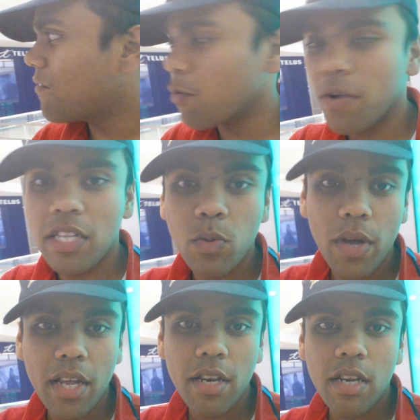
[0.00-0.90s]
for
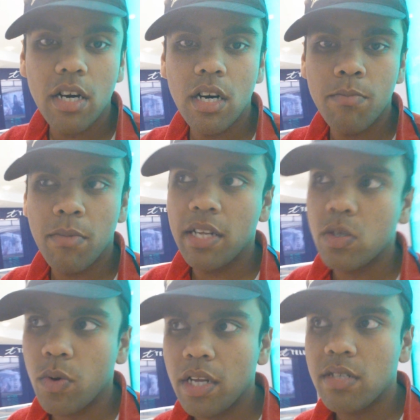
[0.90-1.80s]
retweeting uh, my
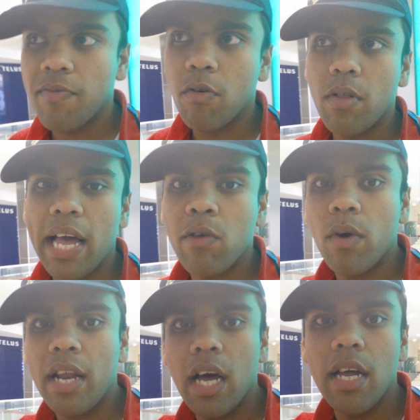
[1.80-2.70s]
tweets for like
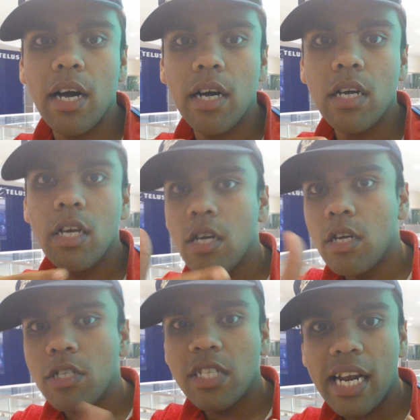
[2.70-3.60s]
when I uh,
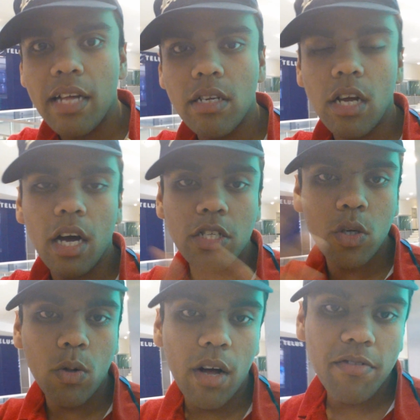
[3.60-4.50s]
shout out uh,
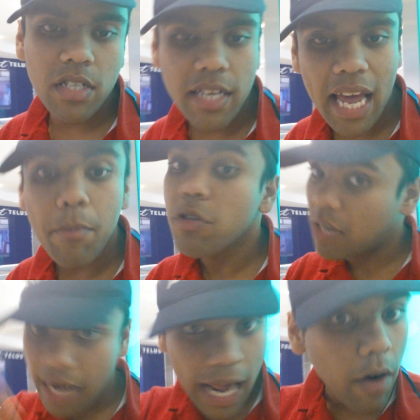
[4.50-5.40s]
show love to Gamble.
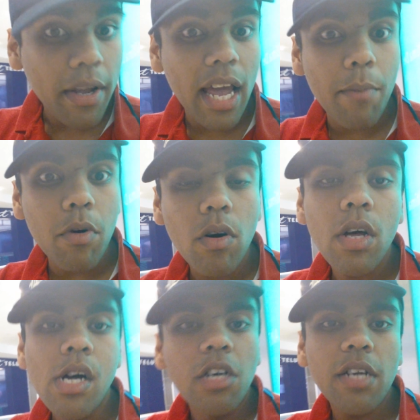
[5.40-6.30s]
Shout out Gamble.
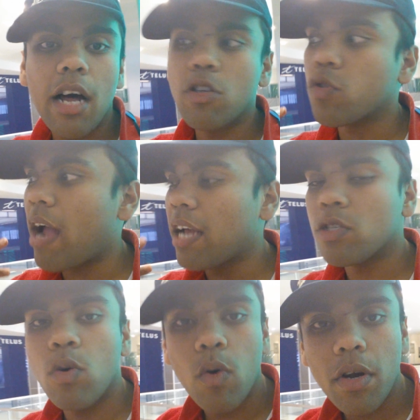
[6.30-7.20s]
Shout out
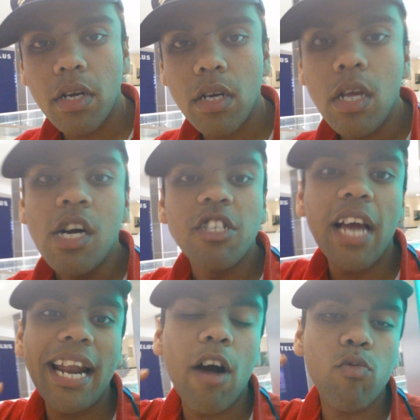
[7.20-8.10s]
Trash Gordon.
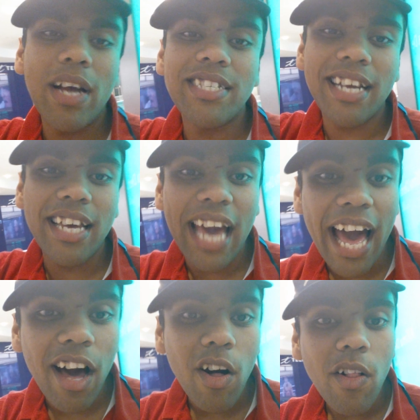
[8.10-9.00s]
Shout out Resin
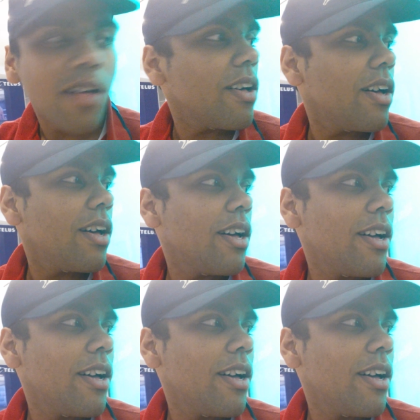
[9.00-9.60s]
Cal.